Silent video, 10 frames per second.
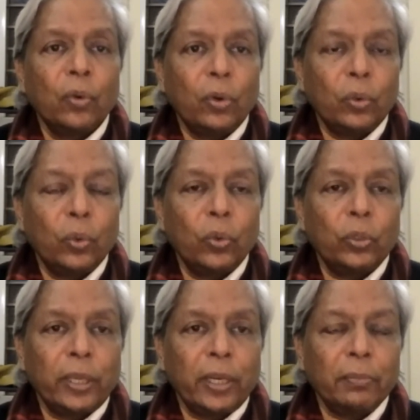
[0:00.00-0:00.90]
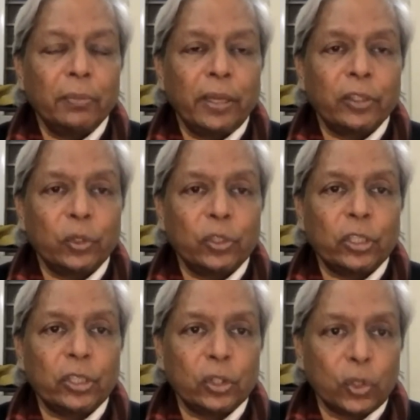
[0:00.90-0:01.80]
who the Alumni
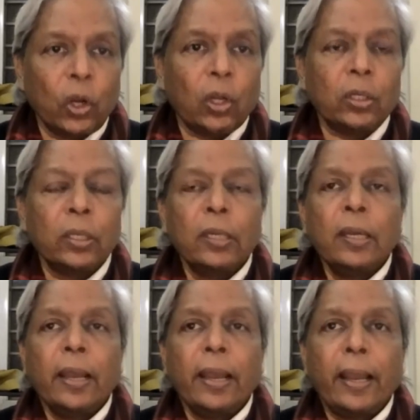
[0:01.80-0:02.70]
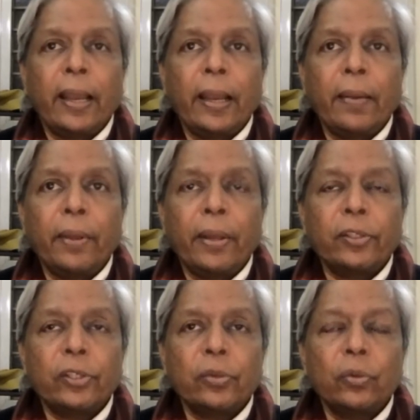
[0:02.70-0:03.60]
Association has got. I
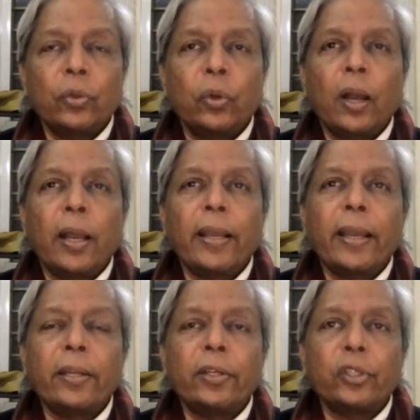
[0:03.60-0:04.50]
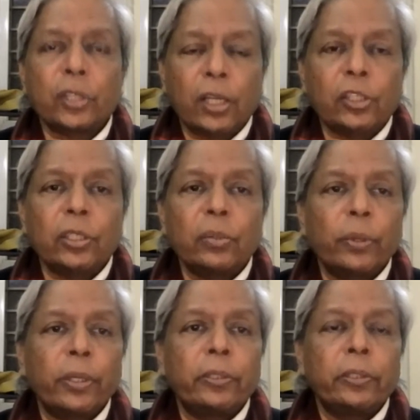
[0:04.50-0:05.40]
had a discussion
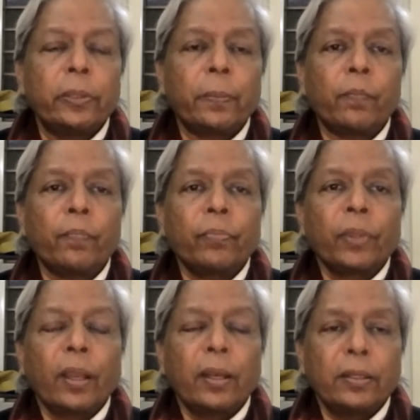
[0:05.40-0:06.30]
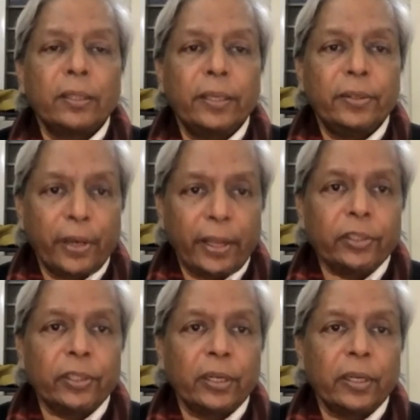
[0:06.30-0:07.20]
with the
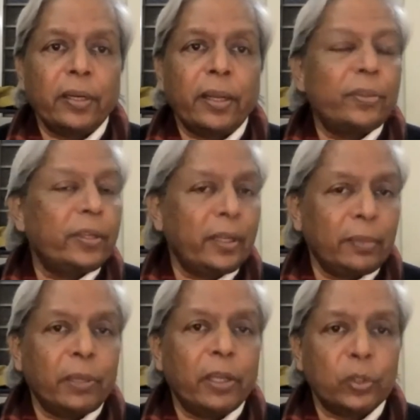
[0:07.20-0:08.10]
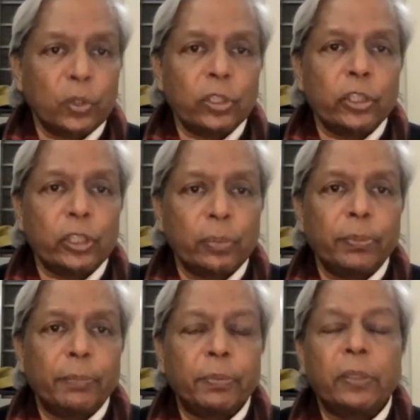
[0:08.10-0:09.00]
director and the Alumni Association
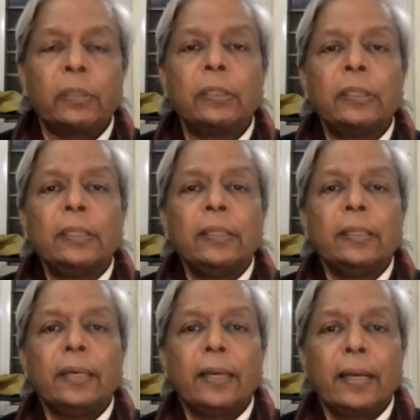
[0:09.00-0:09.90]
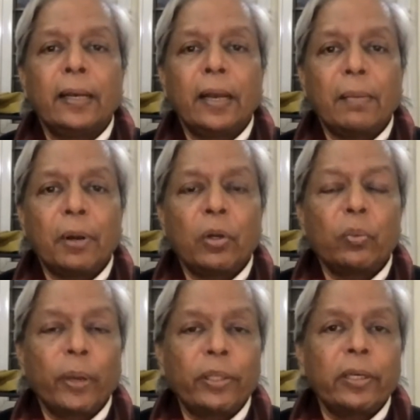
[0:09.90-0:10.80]
people
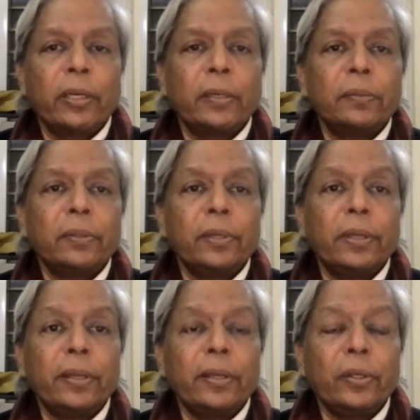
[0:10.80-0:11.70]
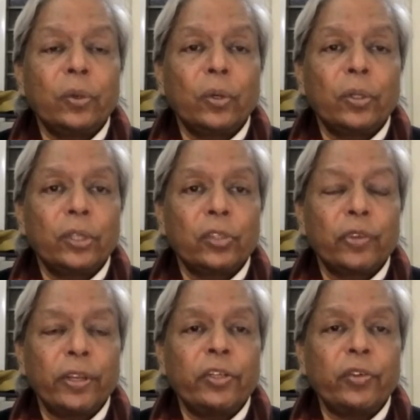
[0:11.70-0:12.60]
about whether, in this
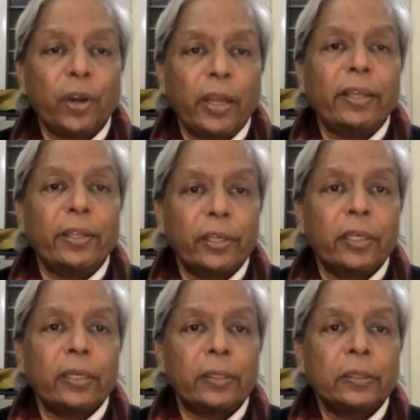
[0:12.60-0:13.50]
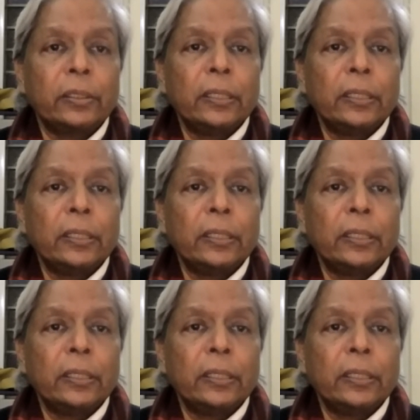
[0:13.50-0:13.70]
very trying year,